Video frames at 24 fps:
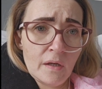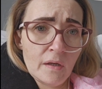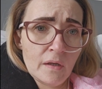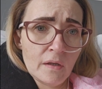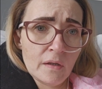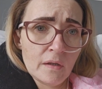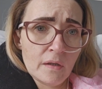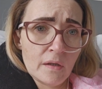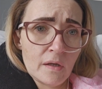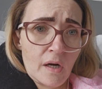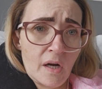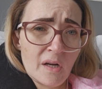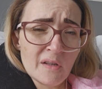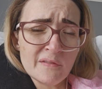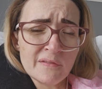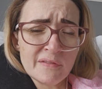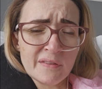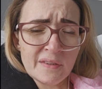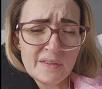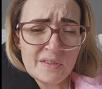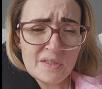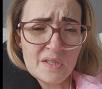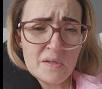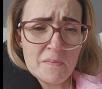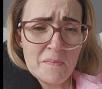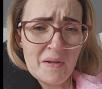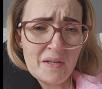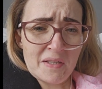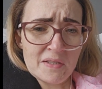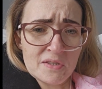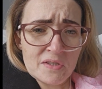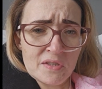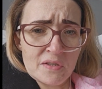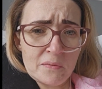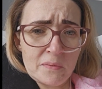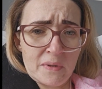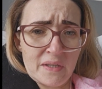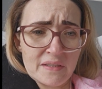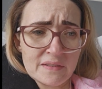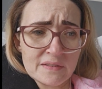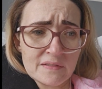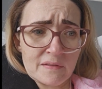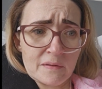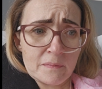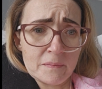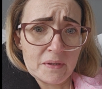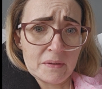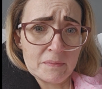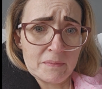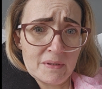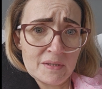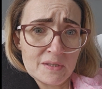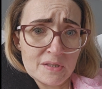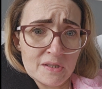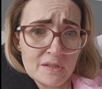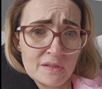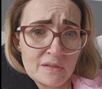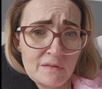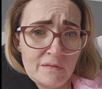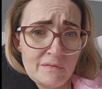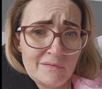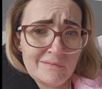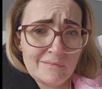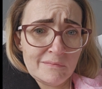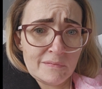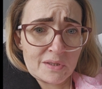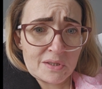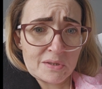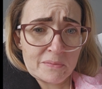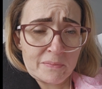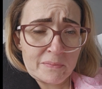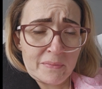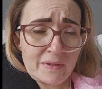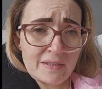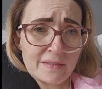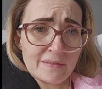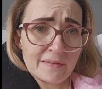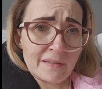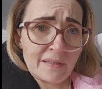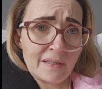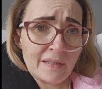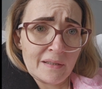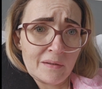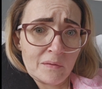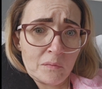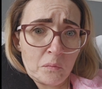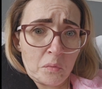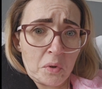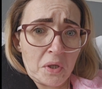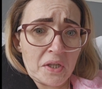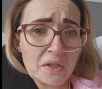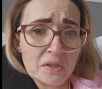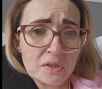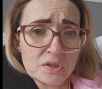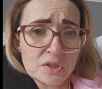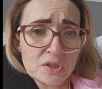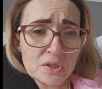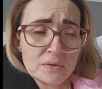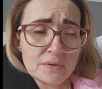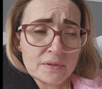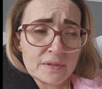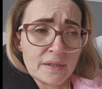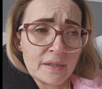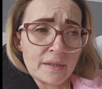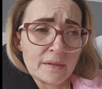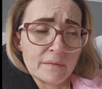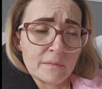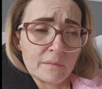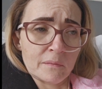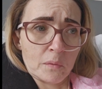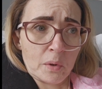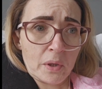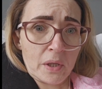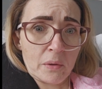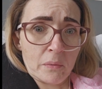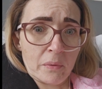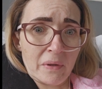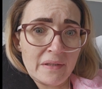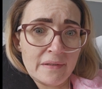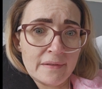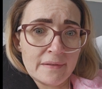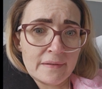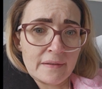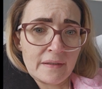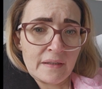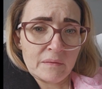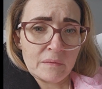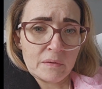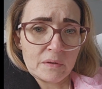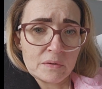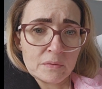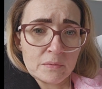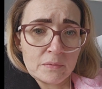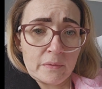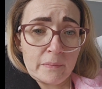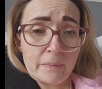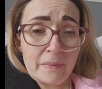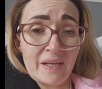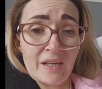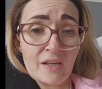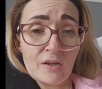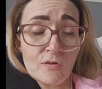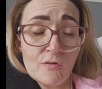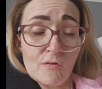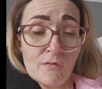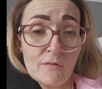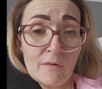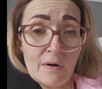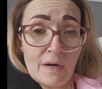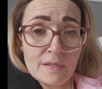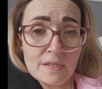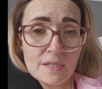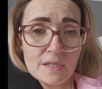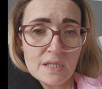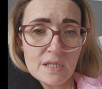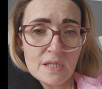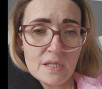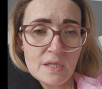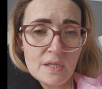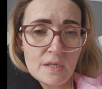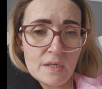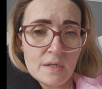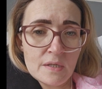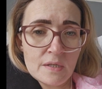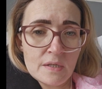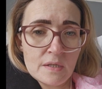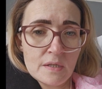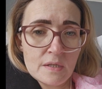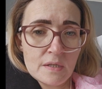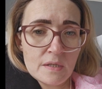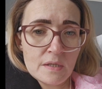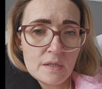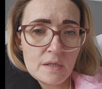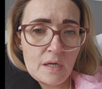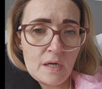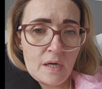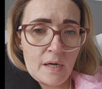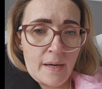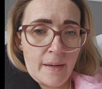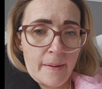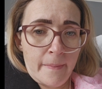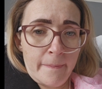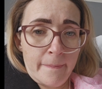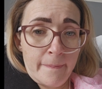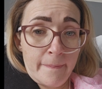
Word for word: Hopefully she meant two weeks from admission, which means like week Tuesday, week Wednesday, which would be great. Um,